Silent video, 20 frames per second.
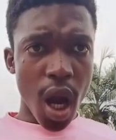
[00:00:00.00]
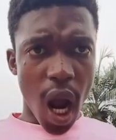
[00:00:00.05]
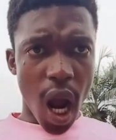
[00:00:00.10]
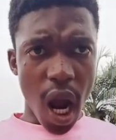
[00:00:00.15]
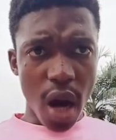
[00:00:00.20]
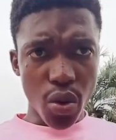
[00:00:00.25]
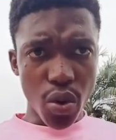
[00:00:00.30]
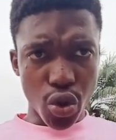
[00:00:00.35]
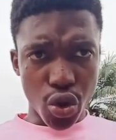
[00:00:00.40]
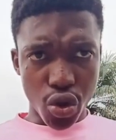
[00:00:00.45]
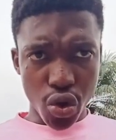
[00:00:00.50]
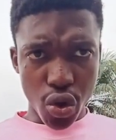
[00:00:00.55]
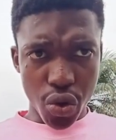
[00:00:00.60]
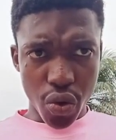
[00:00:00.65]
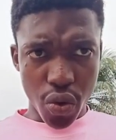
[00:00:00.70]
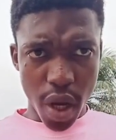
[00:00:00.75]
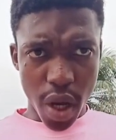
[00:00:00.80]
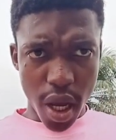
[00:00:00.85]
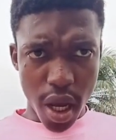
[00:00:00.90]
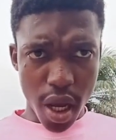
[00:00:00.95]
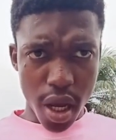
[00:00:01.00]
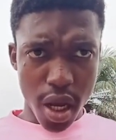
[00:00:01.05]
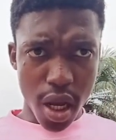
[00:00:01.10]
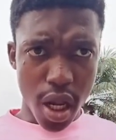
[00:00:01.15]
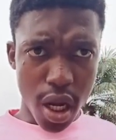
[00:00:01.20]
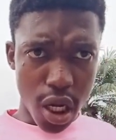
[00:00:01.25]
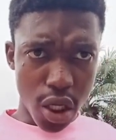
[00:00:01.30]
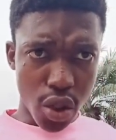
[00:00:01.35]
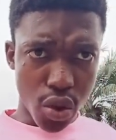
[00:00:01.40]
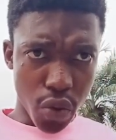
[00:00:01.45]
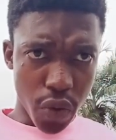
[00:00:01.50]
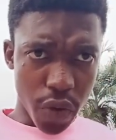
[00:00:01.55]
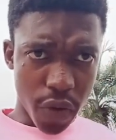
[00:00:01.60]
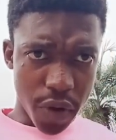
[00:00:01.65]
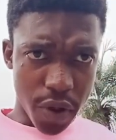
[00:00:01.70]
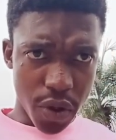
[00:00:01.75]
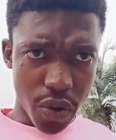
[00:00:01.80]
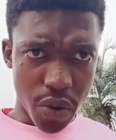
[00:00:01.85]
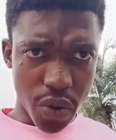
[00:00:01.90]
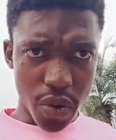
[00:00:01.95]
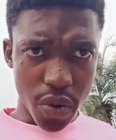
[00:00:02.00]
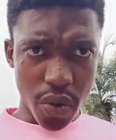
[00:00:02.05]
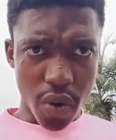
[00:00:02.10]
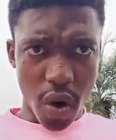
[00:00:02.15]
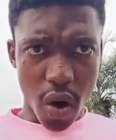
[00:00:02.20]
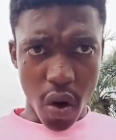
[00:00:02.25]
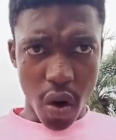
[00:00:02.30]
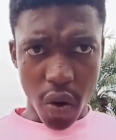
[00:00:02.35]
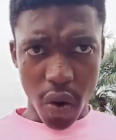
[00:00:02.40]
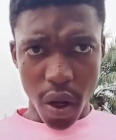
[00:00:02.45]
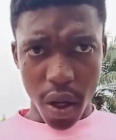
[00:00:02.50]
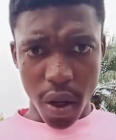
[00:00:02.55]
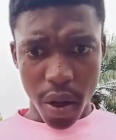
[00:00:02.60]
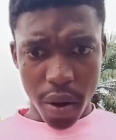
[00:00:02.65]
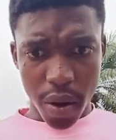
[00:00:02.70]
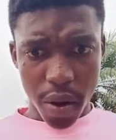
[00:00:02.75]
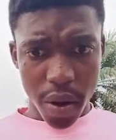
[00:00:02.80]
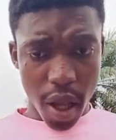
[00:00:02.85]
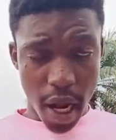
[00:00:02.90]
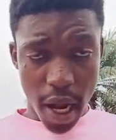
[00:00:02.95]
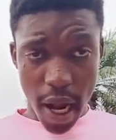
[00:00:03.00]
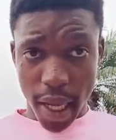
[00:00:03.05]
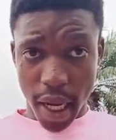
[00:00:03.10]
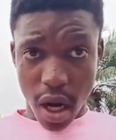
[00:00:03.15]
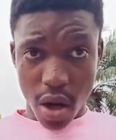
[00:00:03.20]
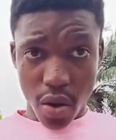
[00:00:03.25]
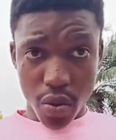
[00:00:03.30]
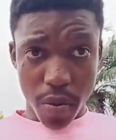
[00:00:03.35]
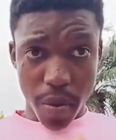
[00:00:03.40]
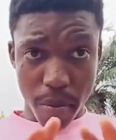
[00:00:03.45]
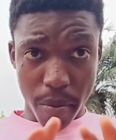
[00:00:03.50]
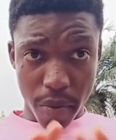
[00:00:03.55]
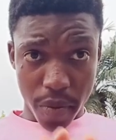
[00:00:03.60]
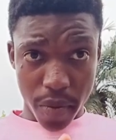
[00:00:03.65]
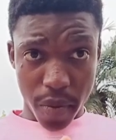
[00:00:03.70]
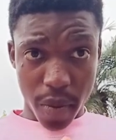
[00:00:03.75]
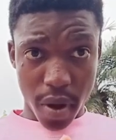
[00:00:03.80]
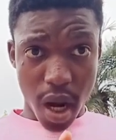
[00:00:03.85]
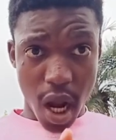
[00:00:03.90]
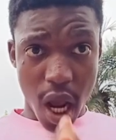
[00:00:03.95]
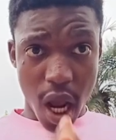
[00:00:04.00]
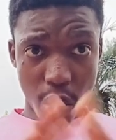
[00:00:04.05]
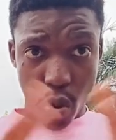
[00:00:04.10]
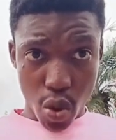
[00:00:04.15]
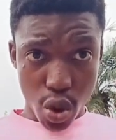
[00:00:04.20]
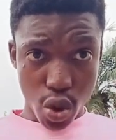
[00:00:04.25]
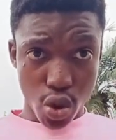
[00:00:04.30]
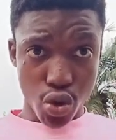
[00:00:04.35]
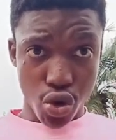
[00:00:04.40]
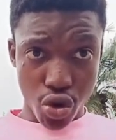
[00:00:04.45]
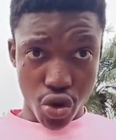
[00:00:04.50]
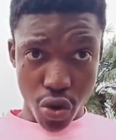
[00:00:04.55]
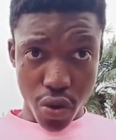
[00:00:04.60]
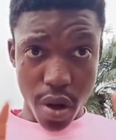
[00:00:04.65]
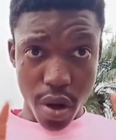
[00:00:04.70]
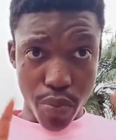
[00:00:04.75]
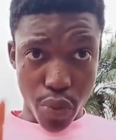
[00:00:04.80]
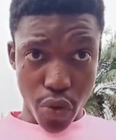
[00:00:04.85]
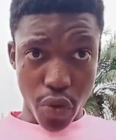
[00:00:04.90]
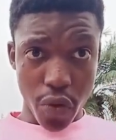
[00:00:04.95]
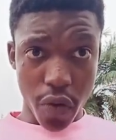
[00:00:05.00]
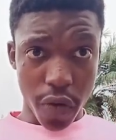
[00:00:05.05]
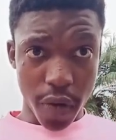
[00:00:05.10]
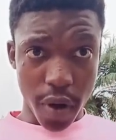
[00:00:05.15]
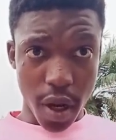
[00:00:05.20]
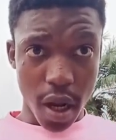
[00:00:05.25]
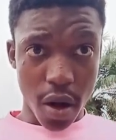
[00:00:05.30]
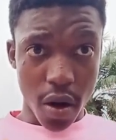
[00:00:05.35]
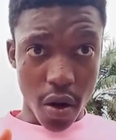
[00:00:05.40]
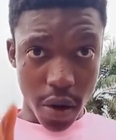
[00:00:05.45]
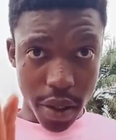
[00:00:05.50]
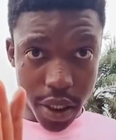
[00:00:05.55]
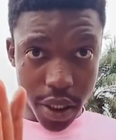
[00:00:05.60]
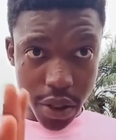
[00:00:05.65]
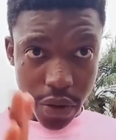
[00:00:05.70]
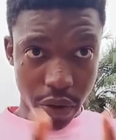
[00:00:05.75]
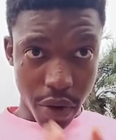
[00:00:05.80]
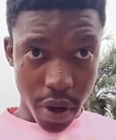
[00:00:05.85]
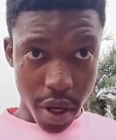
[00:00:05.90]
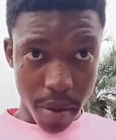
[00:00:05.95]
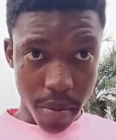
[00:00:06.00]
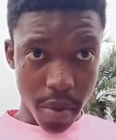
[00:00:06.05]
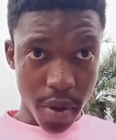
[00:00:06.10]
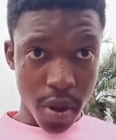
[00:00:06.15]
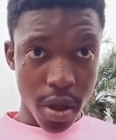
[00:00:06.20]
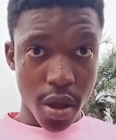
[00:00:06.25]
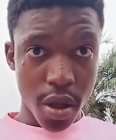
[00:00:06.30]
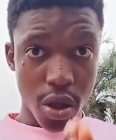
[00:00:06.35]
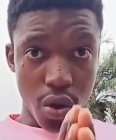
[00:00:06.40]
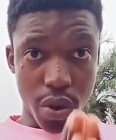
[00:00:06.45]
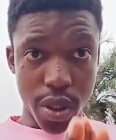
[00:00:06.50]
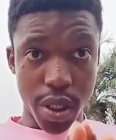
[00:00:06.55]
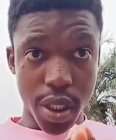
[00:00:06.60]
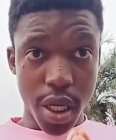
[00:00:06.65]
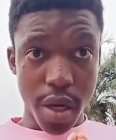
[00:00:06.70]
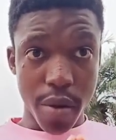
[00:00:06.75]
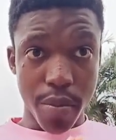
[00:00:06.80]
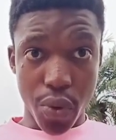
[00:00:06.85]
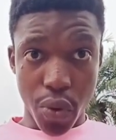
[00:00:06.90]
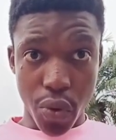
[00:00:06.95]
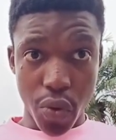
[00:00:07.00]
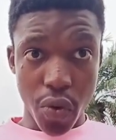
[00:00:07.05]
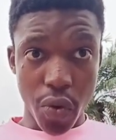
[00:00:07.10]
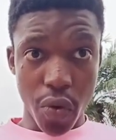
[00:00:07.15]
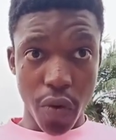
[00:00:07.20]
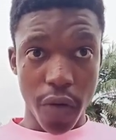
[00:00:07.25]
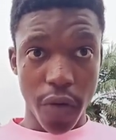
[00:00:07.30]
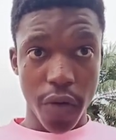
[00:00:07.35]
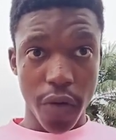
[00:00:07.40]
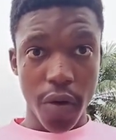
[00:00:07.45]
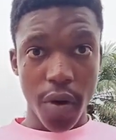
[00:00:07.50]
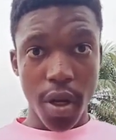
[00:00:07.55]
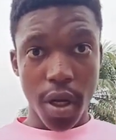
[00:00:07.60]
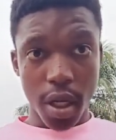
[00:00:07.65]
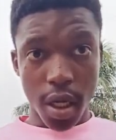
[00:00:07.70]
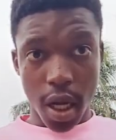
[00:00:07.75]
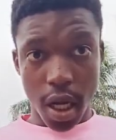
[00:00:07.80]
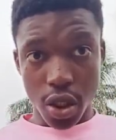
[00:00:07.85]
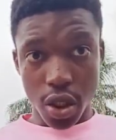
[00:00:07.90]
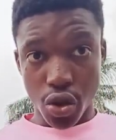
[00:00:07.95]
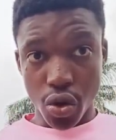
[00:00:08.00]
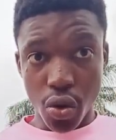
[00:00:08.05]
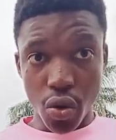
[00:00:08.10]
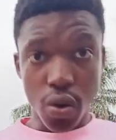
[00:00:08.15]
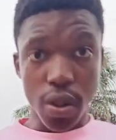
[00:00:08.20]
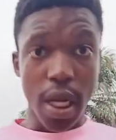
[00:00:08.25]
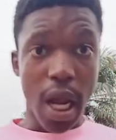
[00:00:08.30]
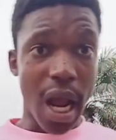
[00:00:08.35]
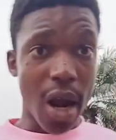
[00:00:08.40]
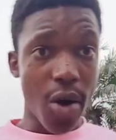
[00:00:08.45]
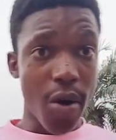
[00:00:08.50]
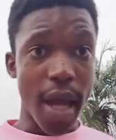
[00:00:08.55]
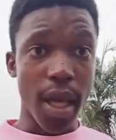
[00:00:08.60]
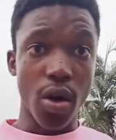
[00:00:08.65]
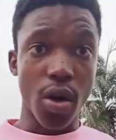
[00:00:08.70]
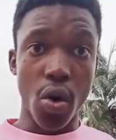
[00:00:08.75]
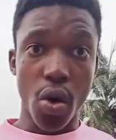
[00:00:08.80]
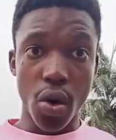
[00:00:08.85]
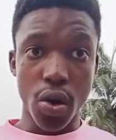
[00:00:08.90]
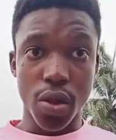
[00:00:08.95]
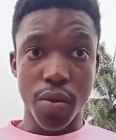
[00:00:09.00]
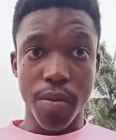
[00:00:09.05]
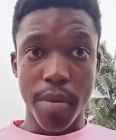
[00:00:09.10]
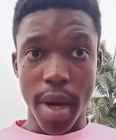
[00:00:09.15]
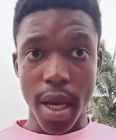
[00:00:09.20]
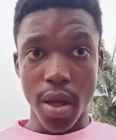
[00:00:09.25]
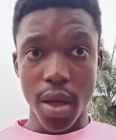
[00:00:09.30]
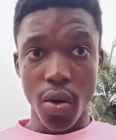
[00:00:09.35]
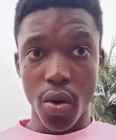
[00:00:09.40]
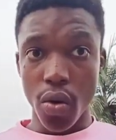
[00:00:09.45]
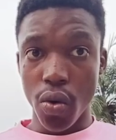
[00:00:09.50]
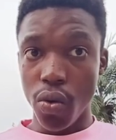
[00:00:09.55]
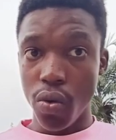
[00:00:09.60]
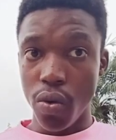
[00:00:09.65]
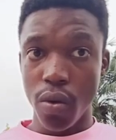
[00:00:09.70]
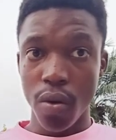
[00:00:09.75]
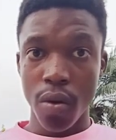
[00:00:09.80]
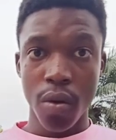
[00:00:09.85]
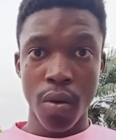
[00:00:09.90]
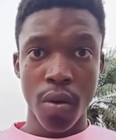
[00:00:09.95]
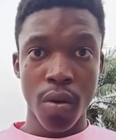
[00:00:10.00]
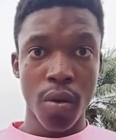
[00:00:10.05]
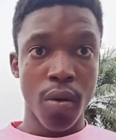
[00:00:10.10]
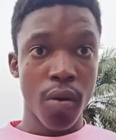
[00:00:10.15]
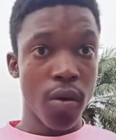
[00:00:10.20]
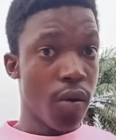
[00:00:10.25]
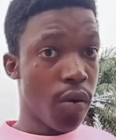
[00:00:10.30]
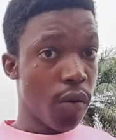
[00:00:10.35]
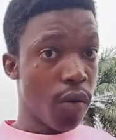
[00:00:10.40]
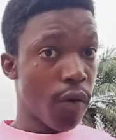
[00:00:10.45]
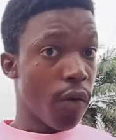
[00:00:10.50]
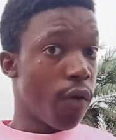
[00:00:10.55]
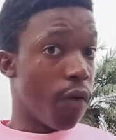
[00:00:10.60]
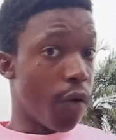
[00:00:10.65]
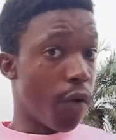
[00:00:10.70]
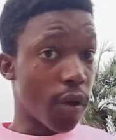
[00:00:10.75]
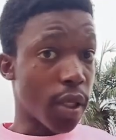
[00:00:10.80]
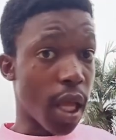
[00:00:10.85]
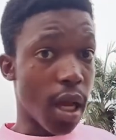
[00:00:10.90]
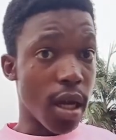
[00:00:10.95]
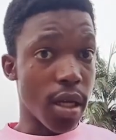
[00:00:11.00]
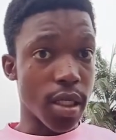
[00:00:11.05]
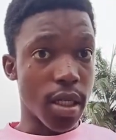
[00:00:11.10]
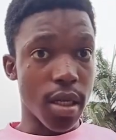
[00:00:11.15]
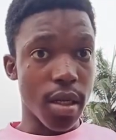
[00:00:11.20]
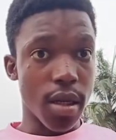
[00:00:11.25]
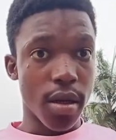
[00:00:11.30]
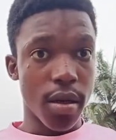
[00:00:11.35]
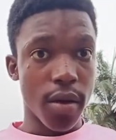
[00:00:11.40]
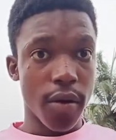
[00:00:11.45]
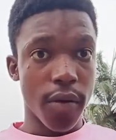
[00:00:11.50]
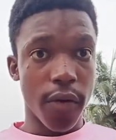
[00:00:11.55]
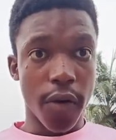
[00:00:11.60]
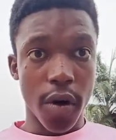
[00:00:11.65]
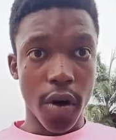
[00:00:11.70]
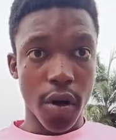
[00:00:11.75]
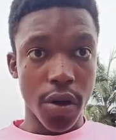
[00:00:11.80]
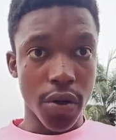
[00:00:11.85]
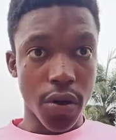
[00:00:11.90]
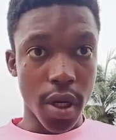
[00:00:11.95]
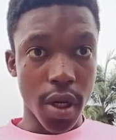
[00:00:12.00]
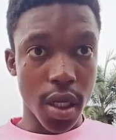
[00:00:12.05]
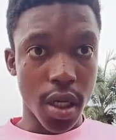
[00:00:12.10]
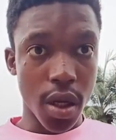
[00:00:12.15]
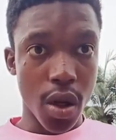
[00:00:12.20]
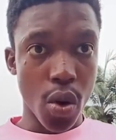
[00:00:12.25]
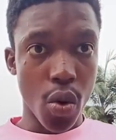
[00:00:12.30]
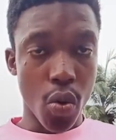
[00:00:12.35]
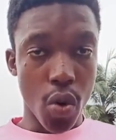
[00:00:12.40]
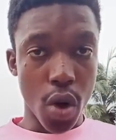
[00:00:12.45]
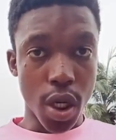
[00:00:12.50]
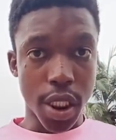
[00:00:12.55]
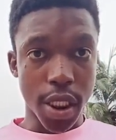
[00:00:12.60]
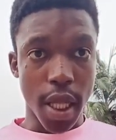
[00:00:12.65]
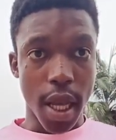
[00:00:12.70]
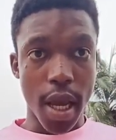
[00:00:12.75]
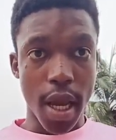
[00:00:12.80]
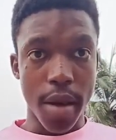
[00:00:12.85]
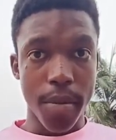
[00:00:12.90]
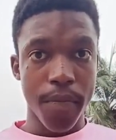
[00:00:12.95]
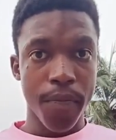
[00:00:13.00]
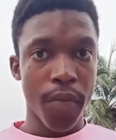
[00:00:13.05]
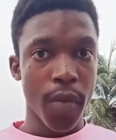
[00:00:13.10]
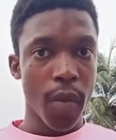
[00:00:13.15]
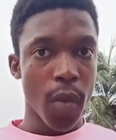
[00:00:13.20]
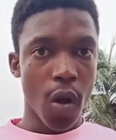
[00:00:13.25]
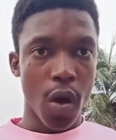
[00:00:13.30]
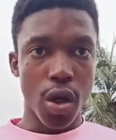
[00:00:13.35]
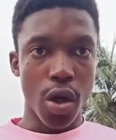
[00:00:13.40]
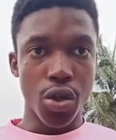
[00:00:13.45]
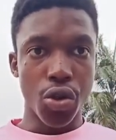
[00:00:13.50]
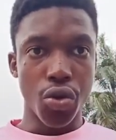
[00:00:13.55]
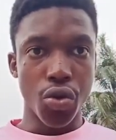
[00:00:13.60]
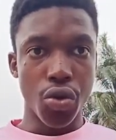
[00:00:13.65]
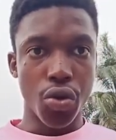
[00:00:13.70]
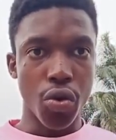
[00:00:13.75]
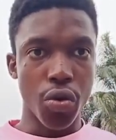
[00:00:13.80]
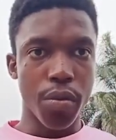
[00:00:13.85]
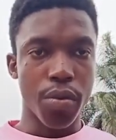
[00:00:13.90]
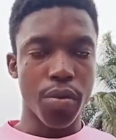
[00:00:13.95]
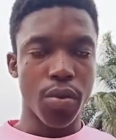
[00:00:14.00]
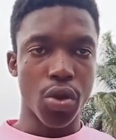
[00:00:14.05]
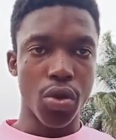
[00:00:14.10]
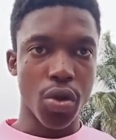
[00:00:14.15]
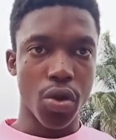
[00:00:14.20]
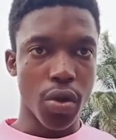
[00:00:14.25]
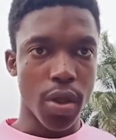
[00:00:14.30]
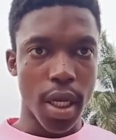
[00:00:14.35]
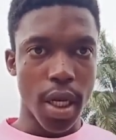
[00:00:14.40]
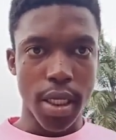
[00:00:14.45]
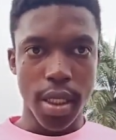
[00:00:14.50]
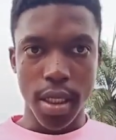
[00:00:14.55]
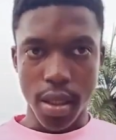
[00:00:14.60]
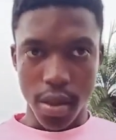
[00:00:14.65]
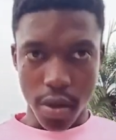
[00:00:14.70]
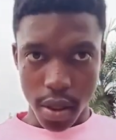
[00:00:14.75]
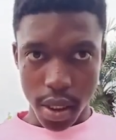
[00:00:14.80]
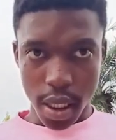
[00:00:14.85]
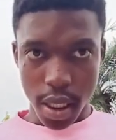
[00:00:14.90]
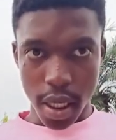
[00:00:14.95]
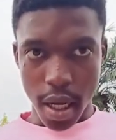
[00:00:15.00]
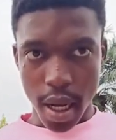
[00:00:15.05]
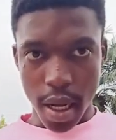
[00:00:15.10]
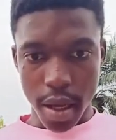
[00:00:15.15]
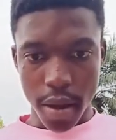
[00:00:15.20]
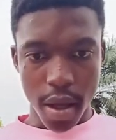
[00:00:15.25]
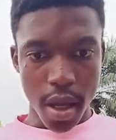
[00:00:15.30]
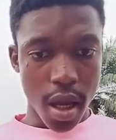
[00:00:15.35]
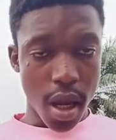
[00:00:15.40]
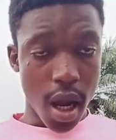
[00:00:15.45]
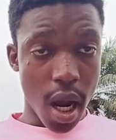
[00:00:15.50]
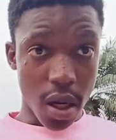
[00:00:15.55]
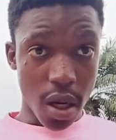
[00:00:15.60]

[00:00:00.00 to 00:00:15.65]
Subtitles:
I will show you a little video on, like, I want to show you a proof now on the screen. You see a proof that shows how I got my own 4,400 watch time on YouTube, to show that it's not a lie. I